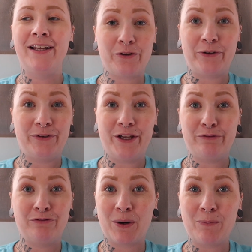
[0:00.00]
So I only have
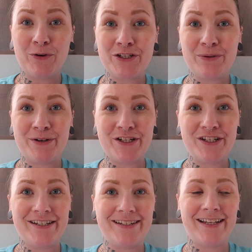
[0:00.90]
4 more
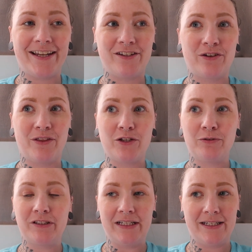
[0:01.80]
submissions to send, so that's
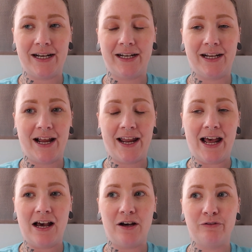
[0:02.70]
really exciting. I
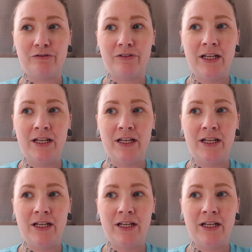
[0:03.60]
have,